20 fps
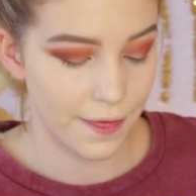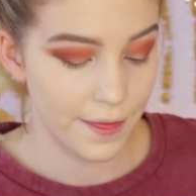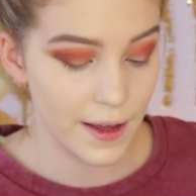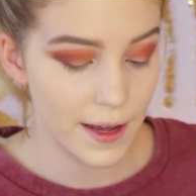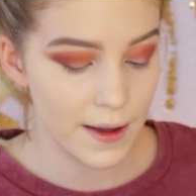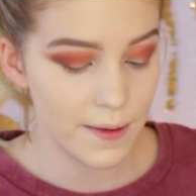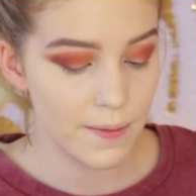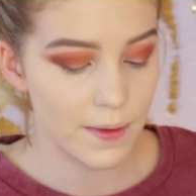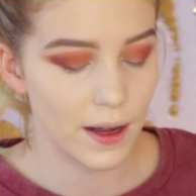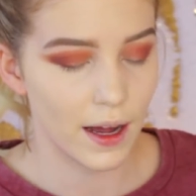I
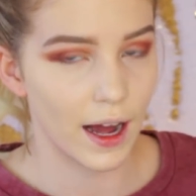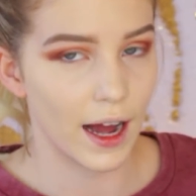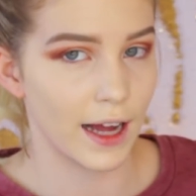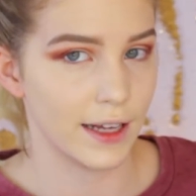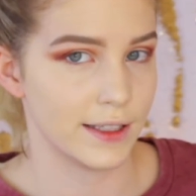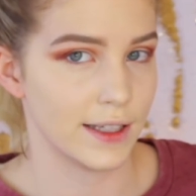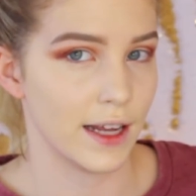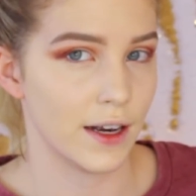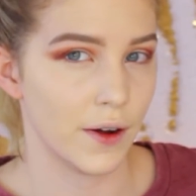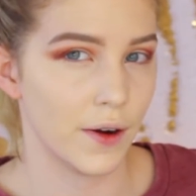know
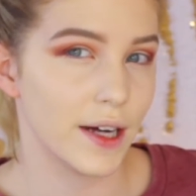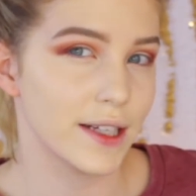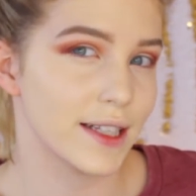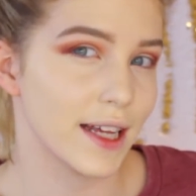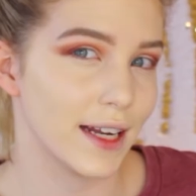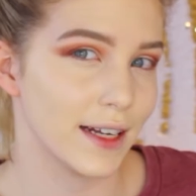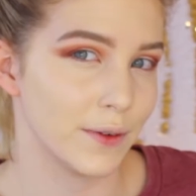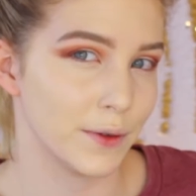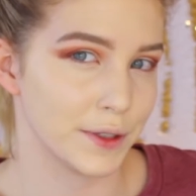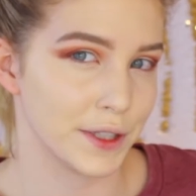I said
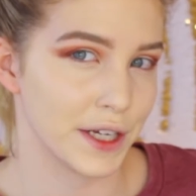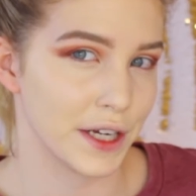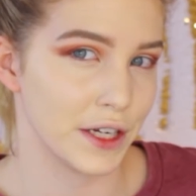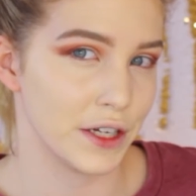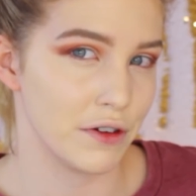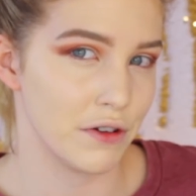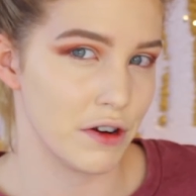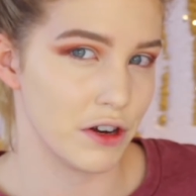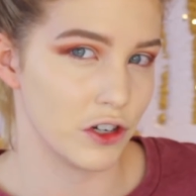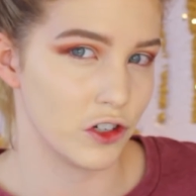I wasn't
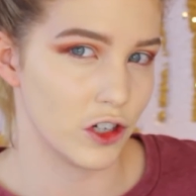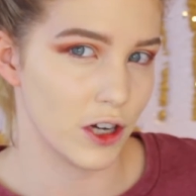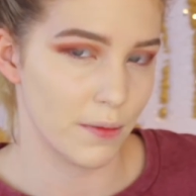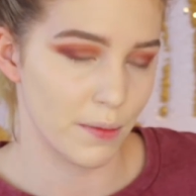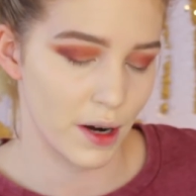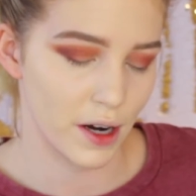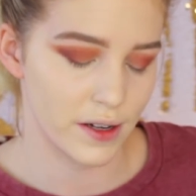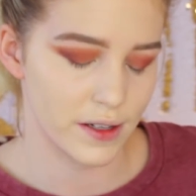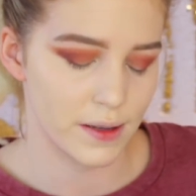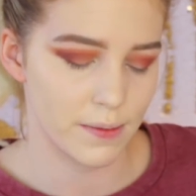going to do any
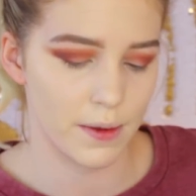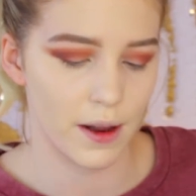shimmers,